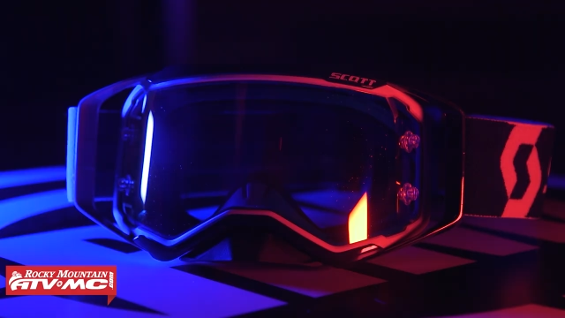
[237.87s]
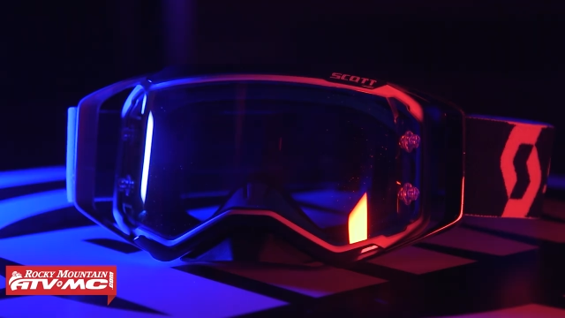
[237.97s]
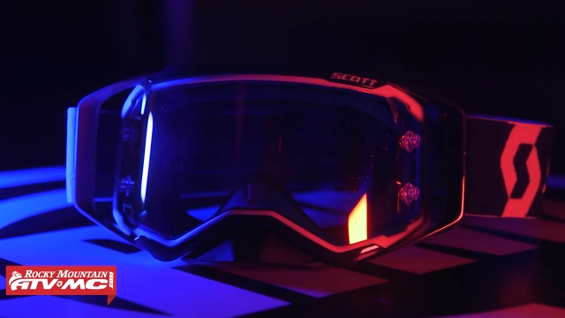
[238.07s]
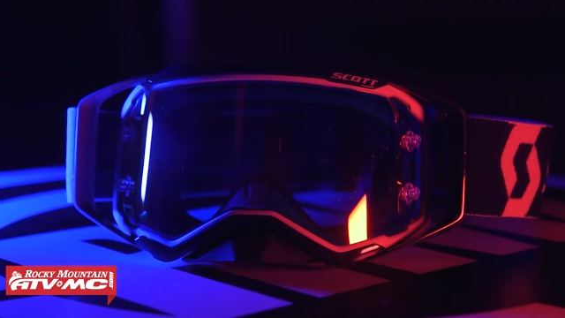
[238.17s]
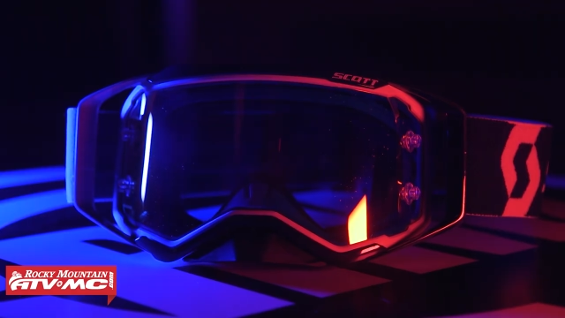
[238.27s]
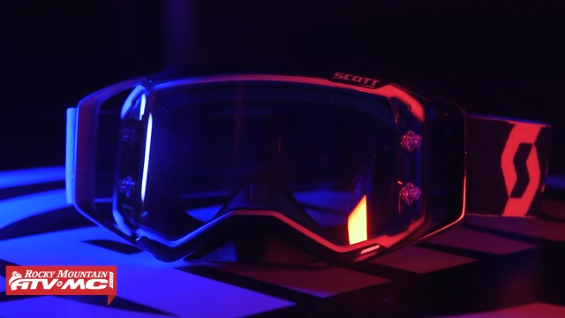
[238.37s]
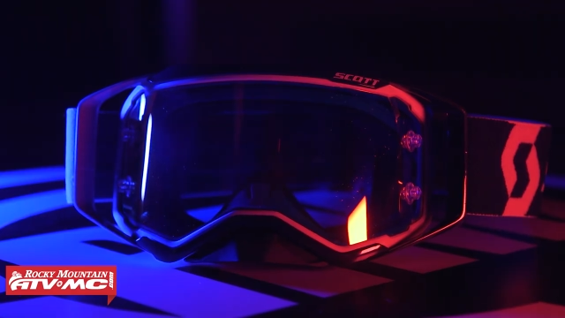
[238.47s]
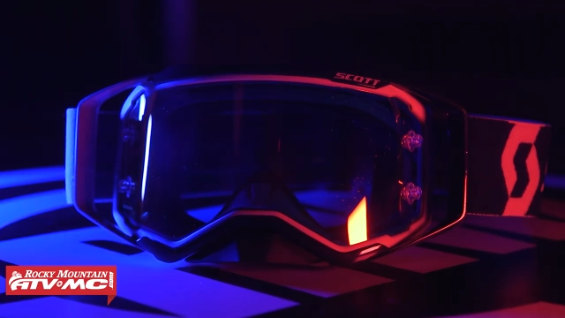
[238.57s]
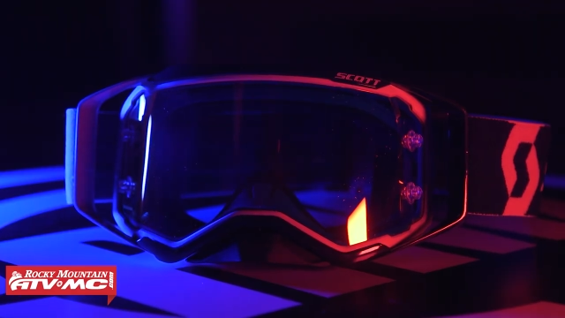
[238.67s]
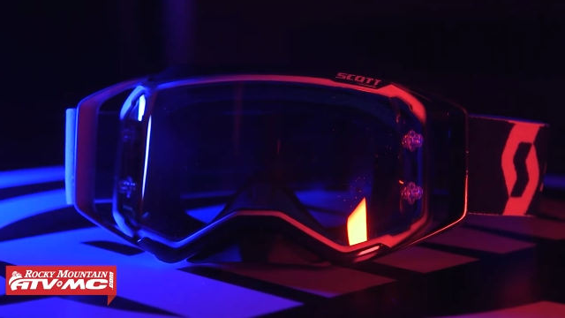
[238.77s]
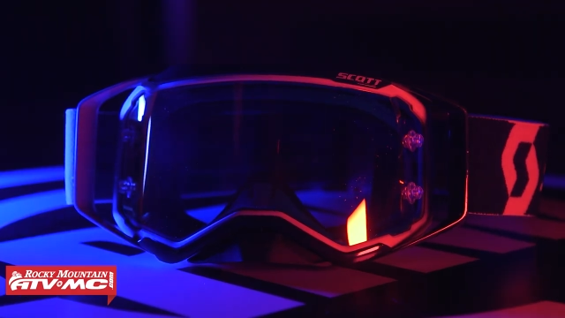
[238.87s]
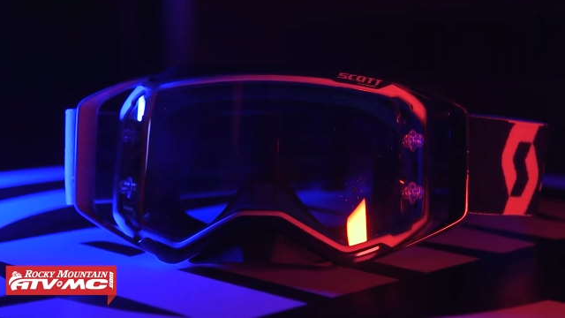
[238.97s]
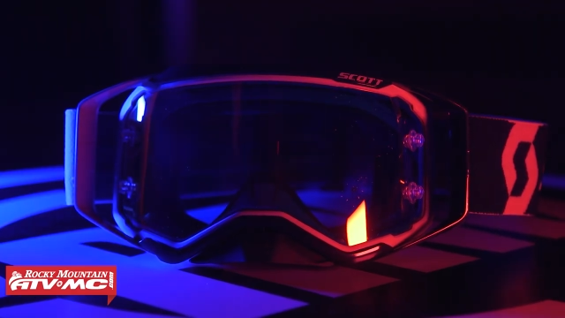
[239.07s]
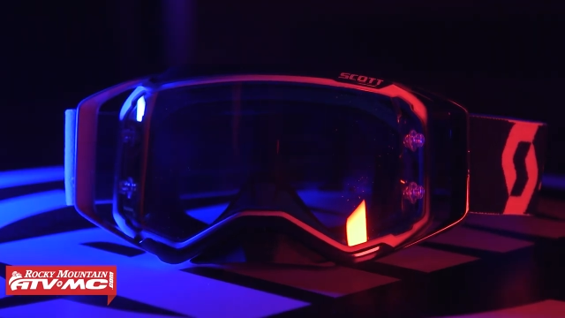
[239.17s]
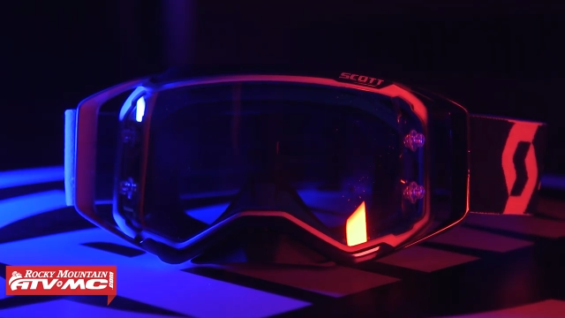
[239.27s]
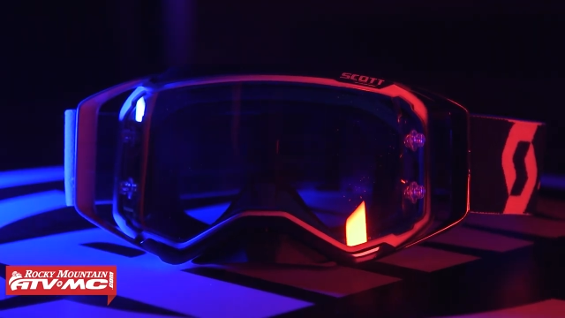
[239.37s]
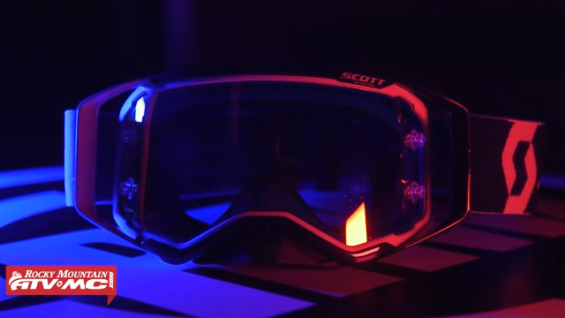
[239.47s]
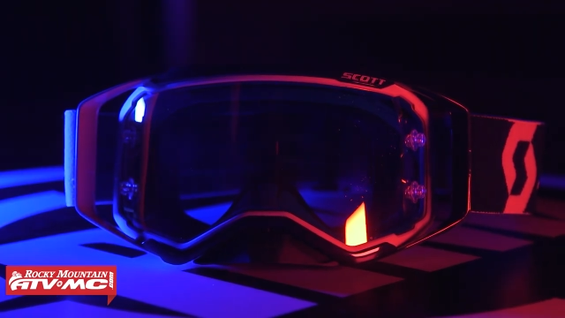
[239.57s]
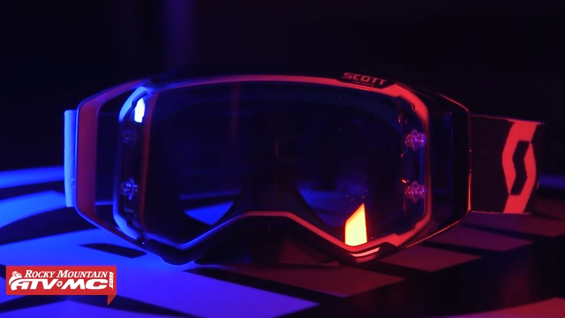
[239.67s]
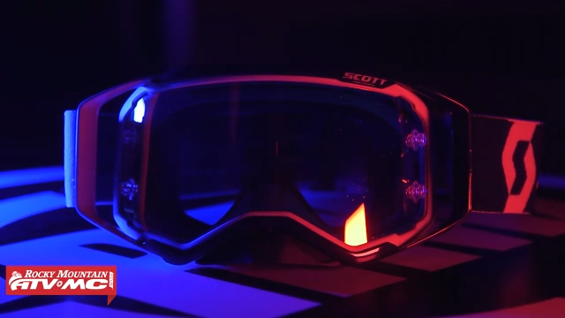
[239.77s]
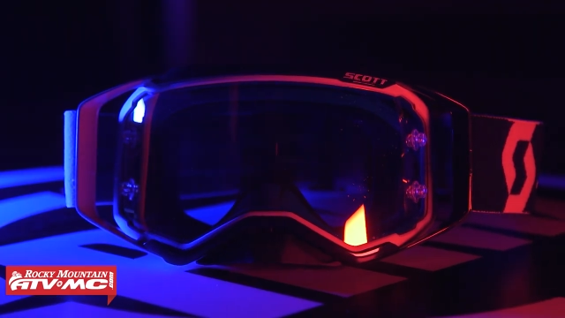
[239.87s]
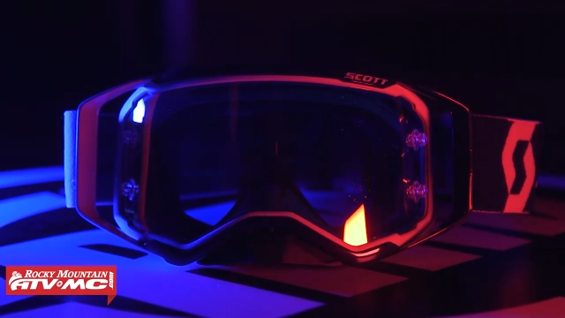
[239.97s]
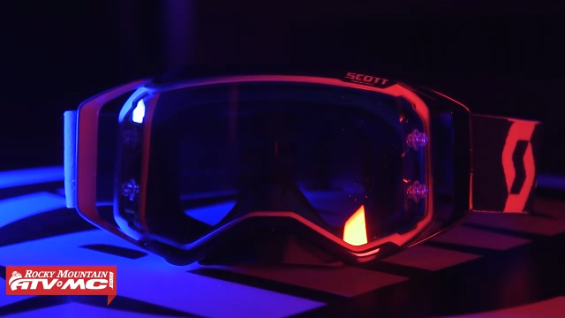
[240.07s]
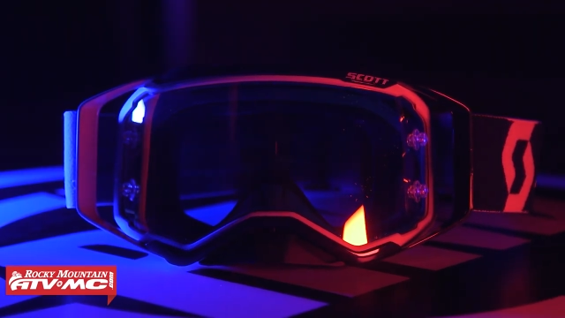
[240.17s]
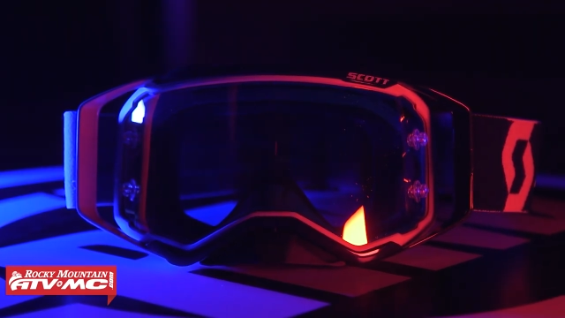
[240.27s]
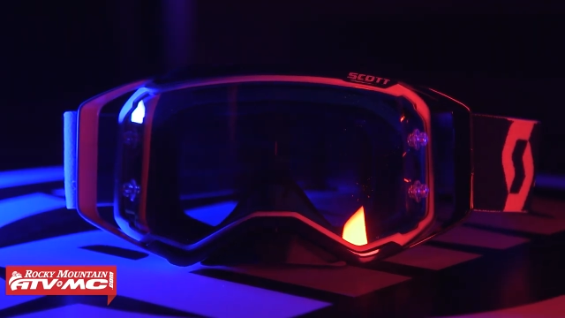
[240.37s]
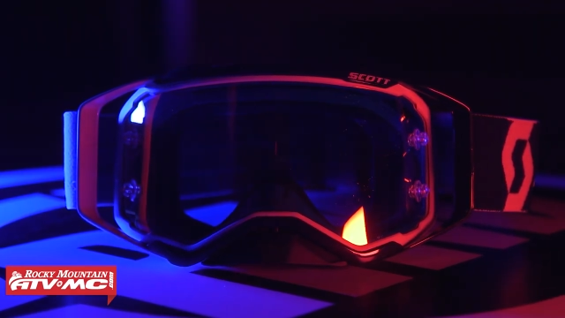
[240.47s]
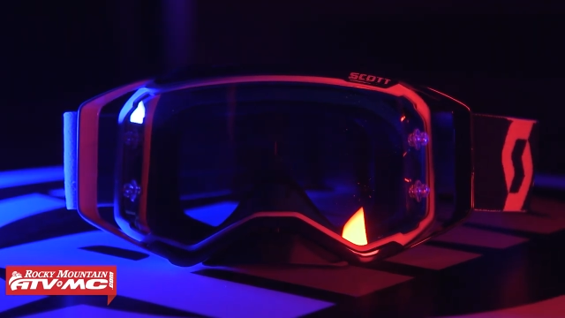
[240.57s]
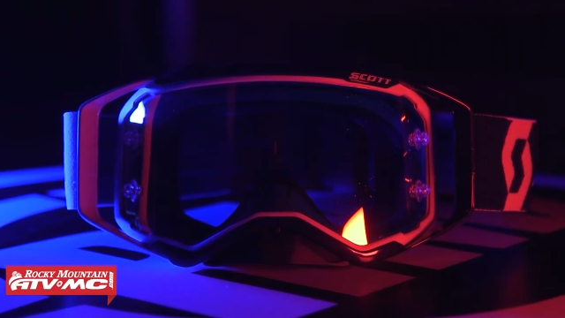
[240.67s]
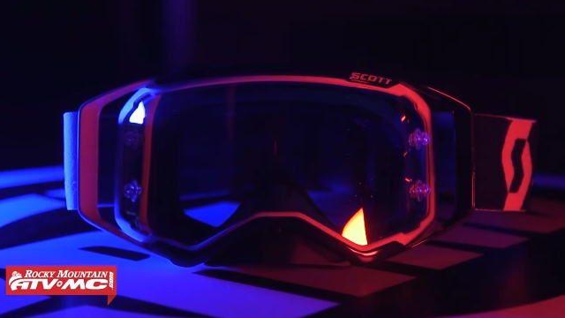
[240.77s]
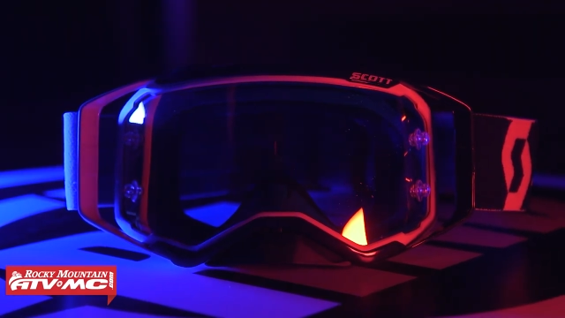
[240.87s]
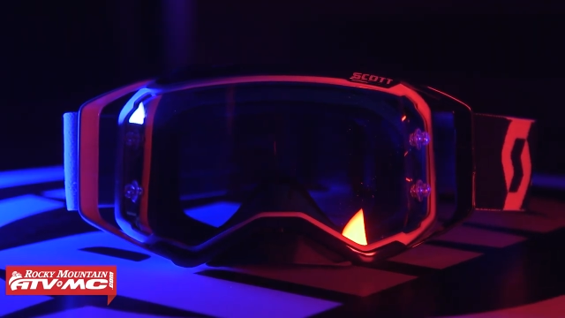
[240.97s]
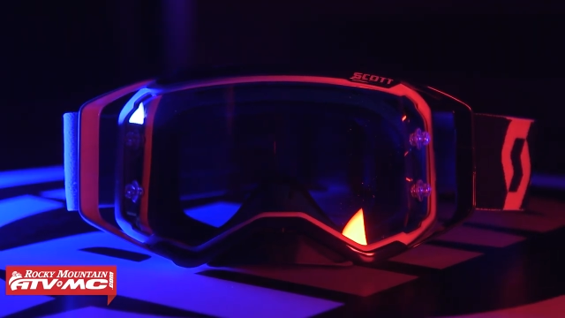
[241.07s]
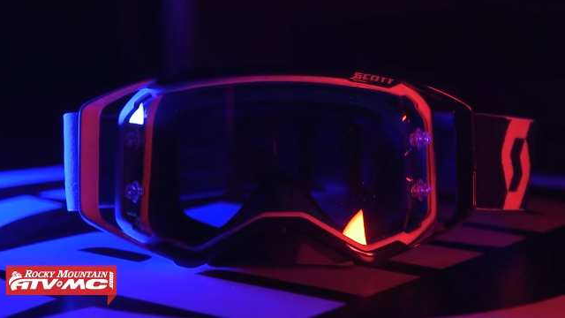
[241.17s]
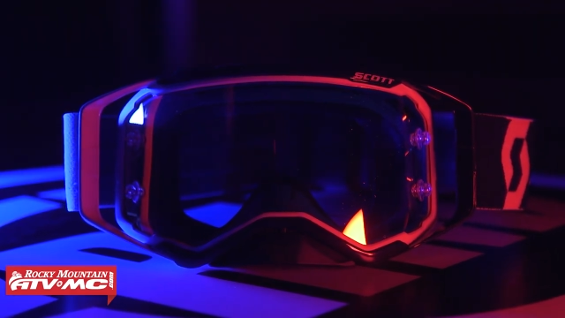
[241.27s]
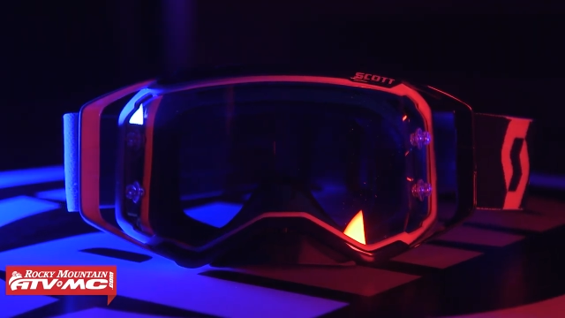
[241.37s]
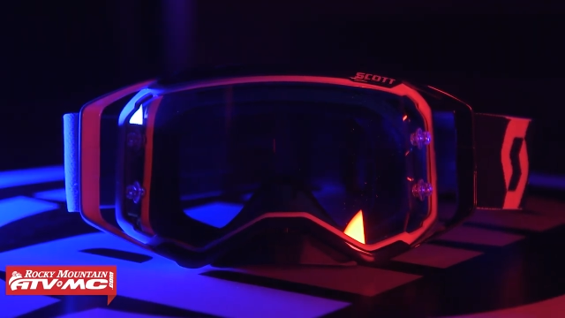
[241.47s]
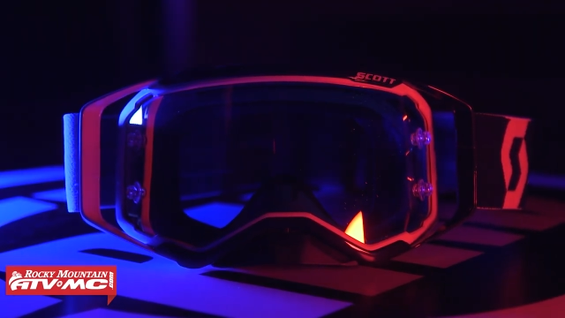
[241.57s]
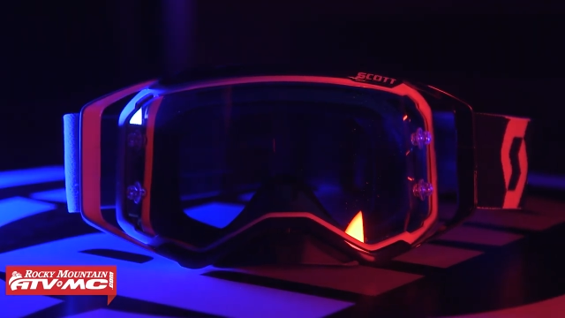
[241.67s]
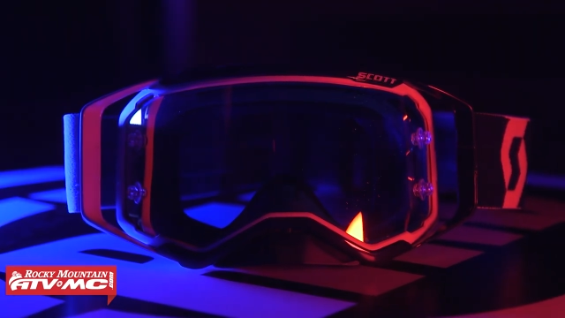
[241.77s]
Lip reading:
No face is visible, so there are no lips to read.